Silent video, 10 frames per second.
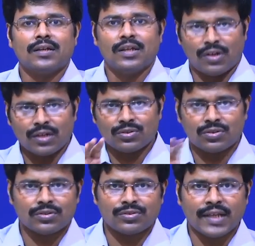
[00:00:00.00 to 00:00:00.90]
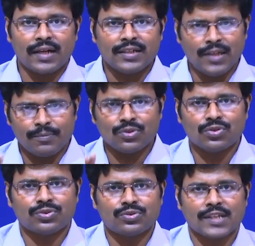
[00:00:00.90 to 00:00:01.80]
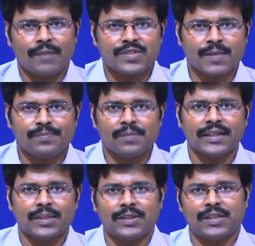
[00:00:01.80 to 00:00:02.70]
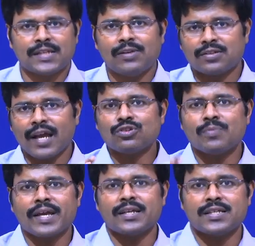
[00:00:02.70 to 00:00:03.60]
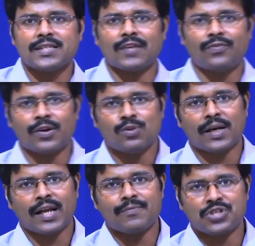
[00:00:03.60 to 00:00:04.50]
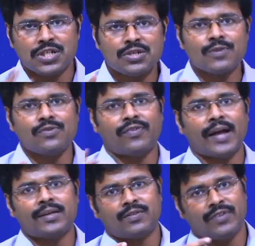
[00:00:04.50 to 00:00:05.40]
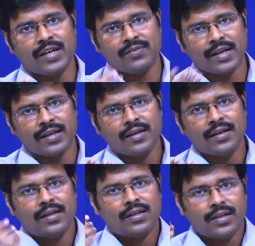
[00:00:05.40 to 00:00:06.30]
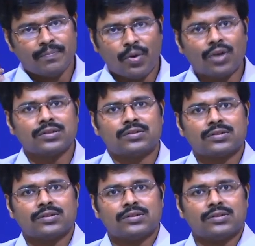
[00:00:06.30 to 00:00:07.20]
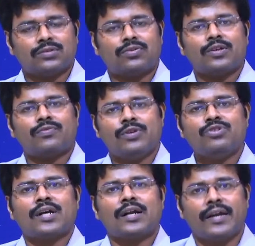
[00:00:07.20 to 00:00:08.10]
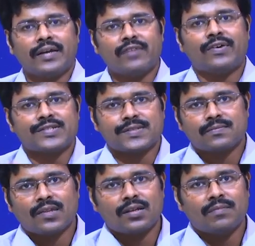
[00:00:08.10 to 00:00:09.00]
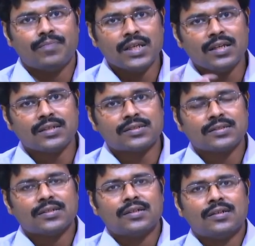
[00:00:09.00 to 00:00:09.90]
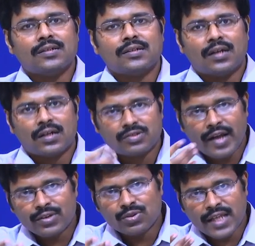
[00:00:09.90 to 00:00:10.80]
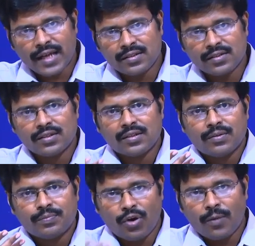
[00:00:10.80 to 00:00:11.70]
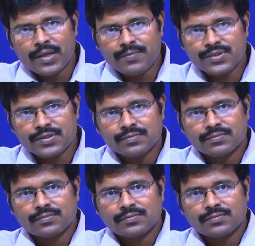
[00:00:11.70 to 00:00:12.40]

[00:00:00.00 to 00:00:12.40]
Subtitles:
In order to go through that, you have to go through some simple mathematics. I will try to make it easier for you, but I am sure you will find it very important for your future endeavors, be it trying to tackle problems